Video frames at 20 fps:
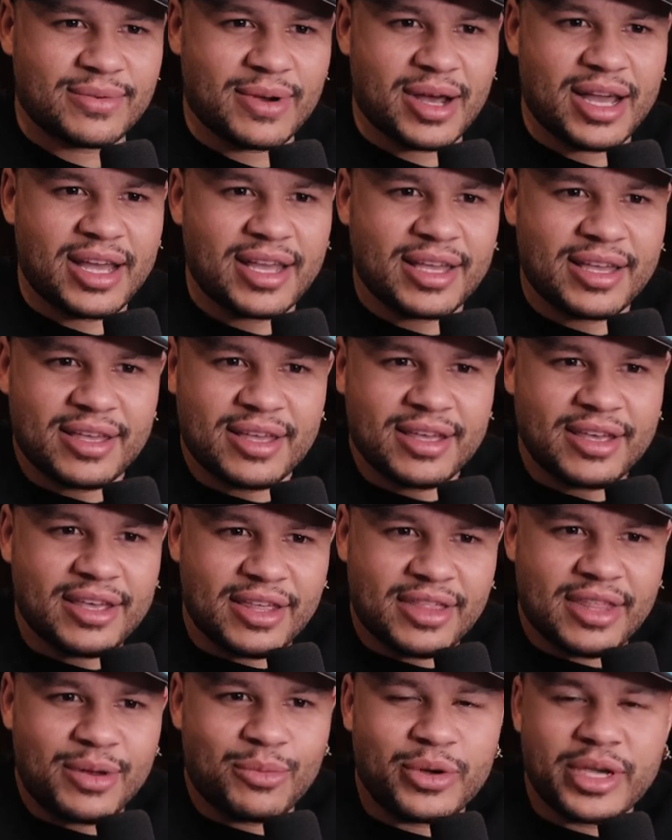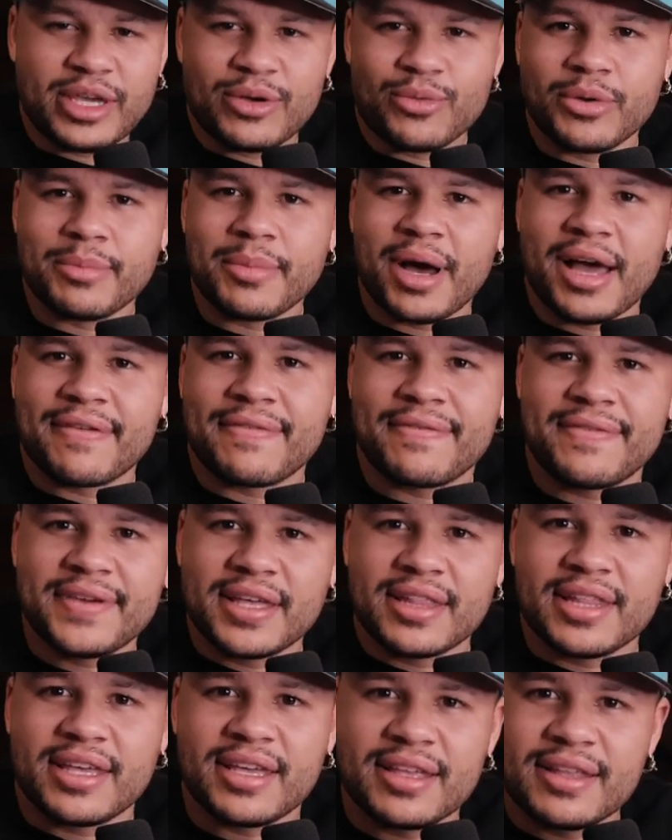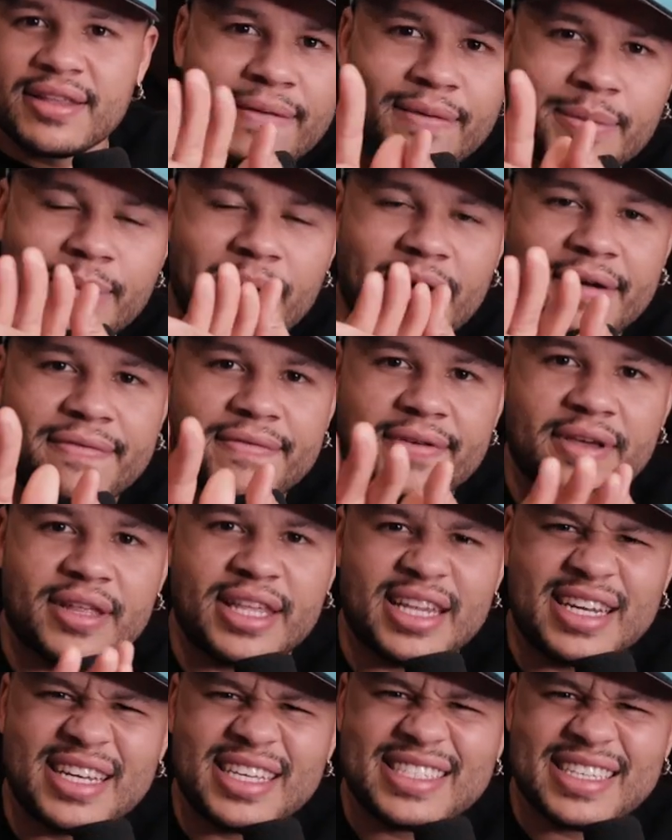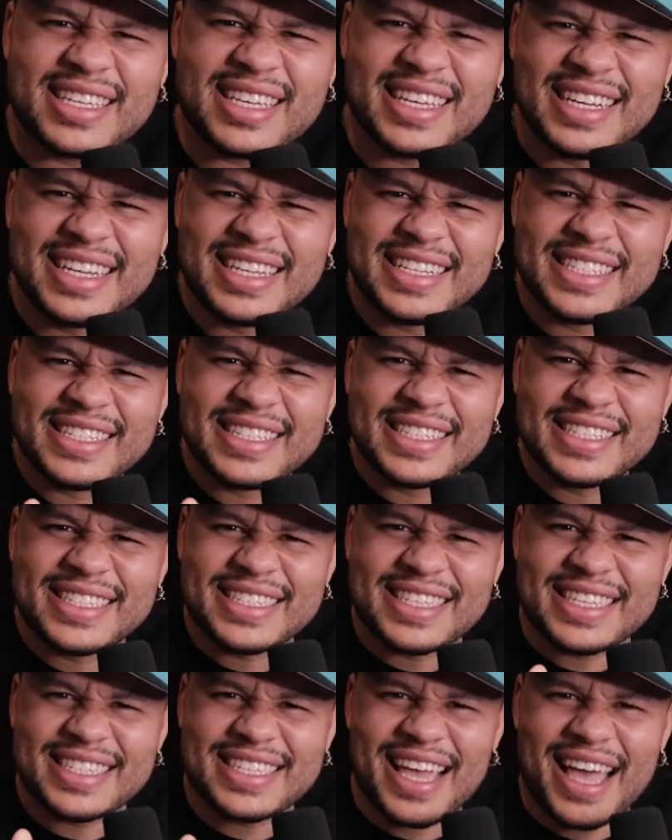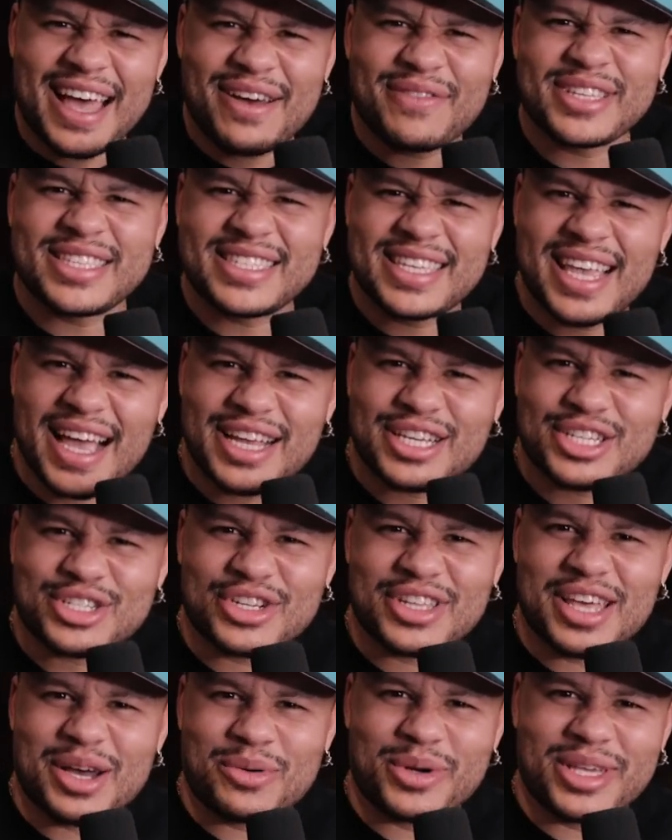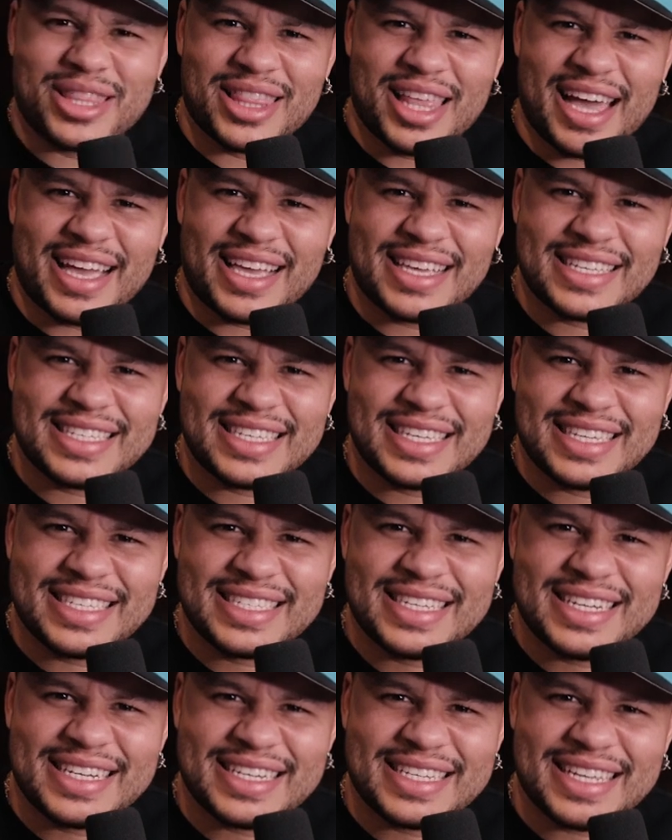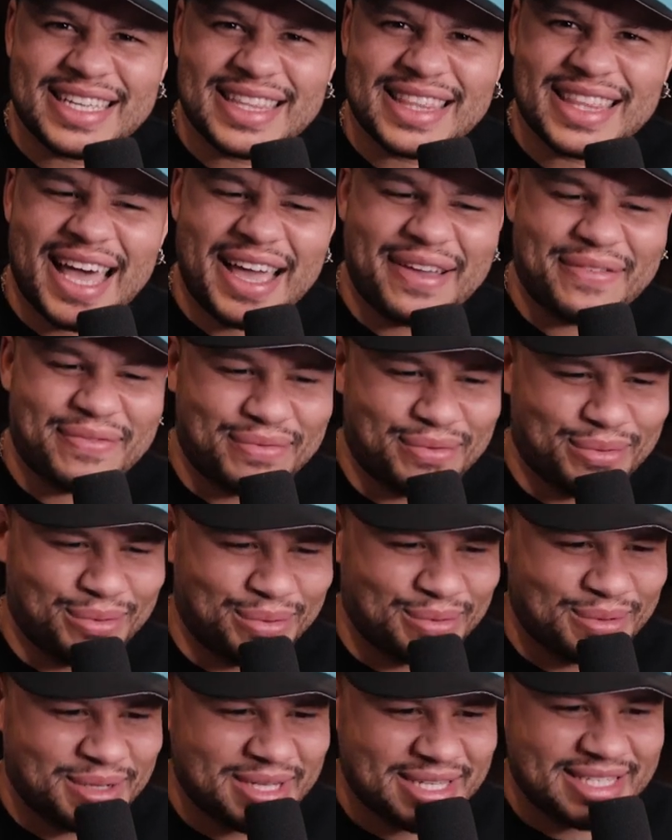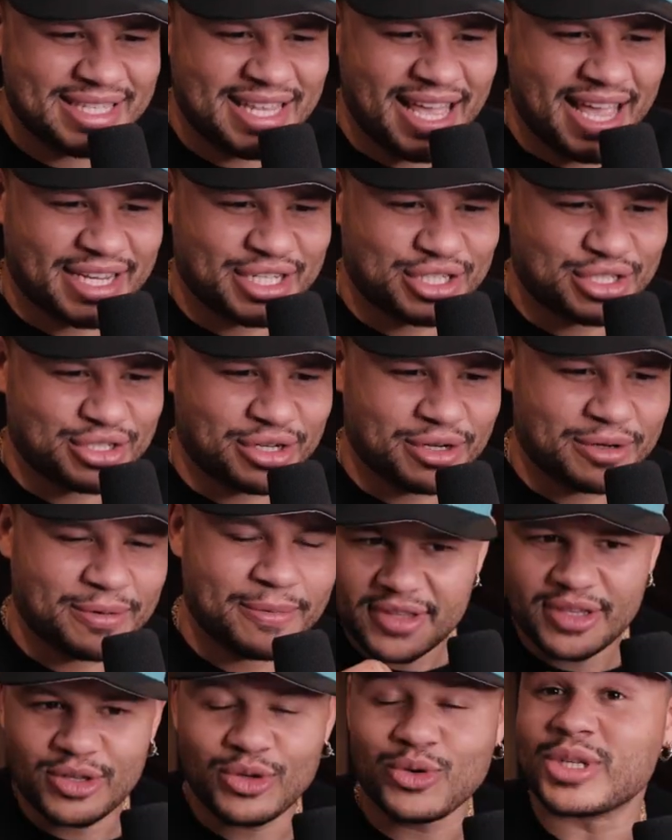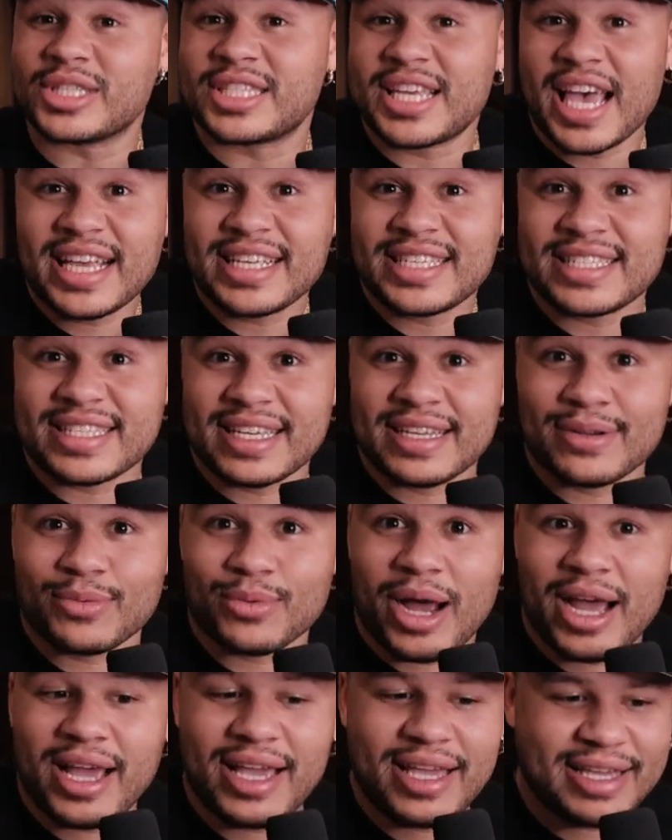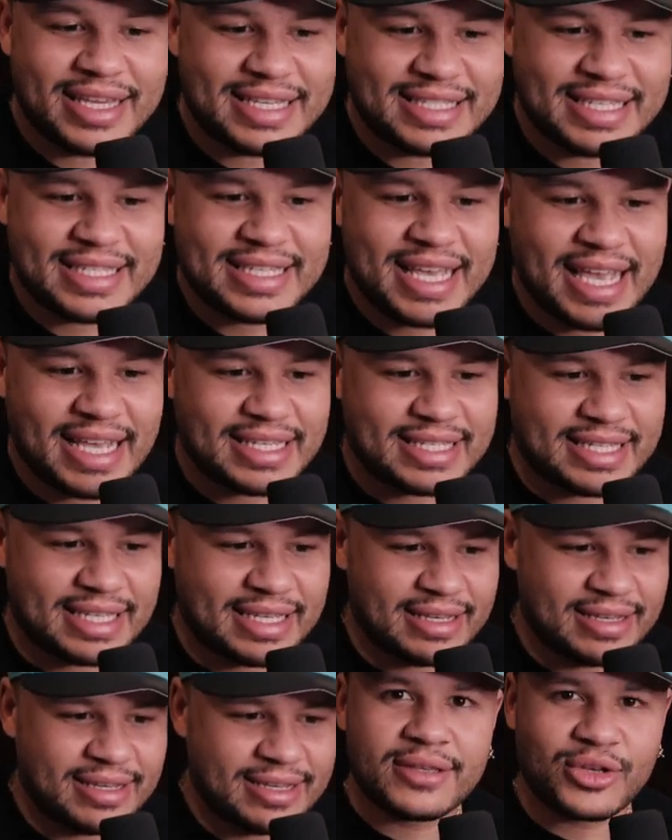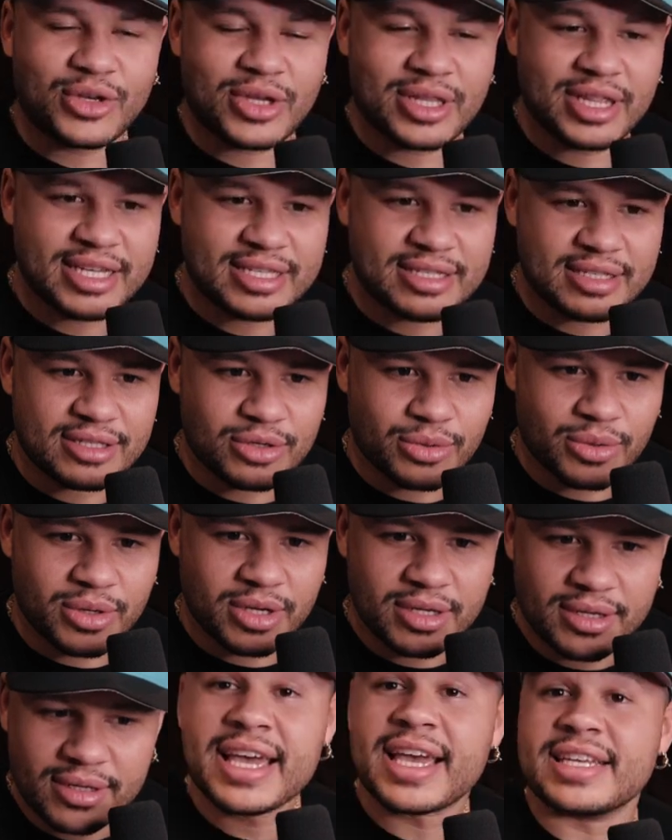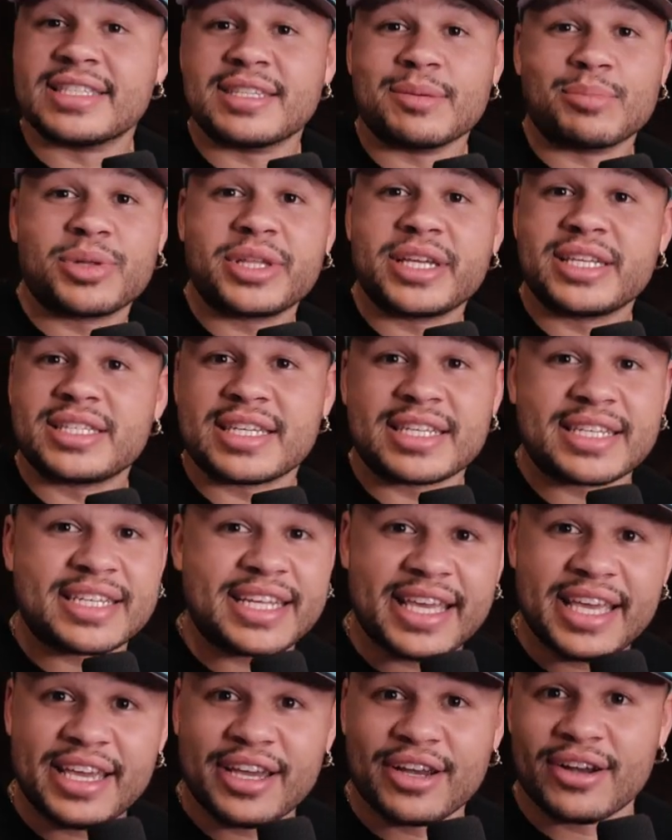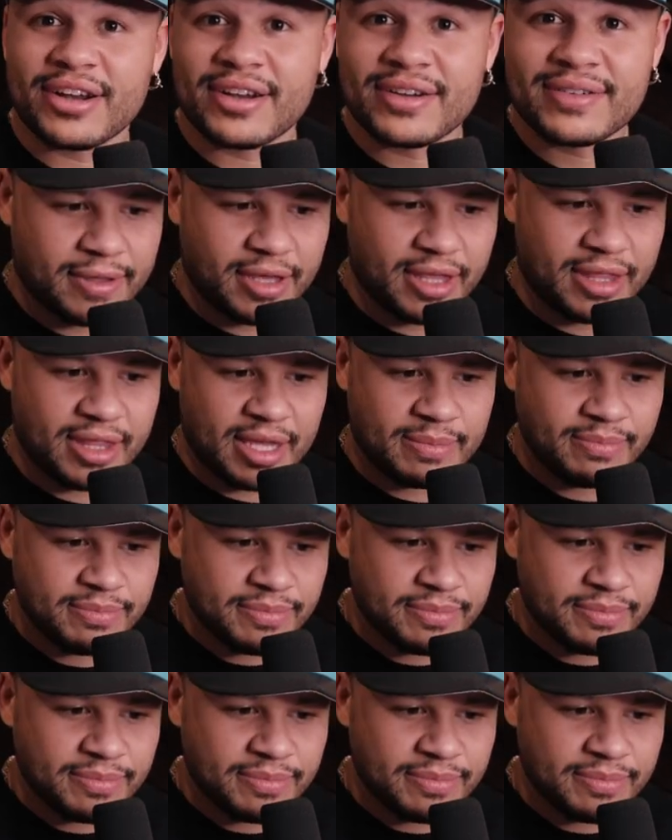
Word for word: right? And then we we might feel it. We might feel it. Does it does it have a texture that we like? Is it is it a delightful texture? You could taste it, right? Is it tasty? You could listen to it. Is it pleasing to hear? And then,